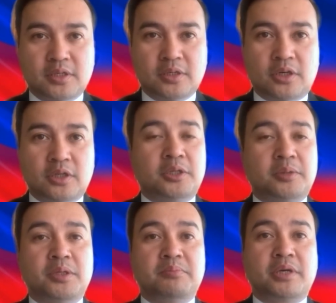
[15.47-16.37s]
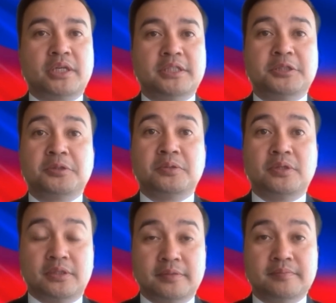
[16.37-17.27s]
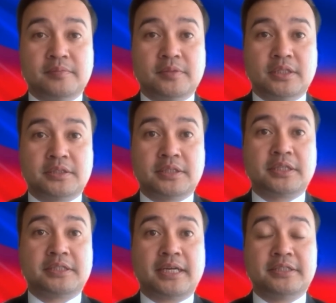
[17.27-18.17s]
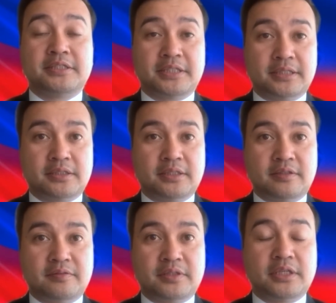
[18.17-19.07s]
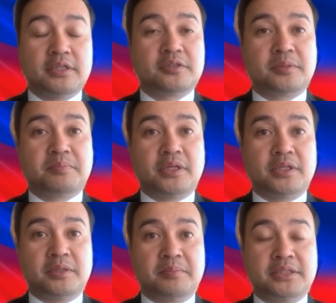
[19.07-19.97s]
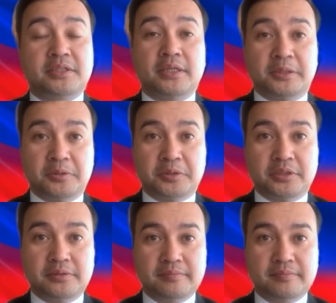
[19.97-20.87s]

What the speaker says: Honorable Martin Chungong, Secretary General of the Inter-Parliamentary Union.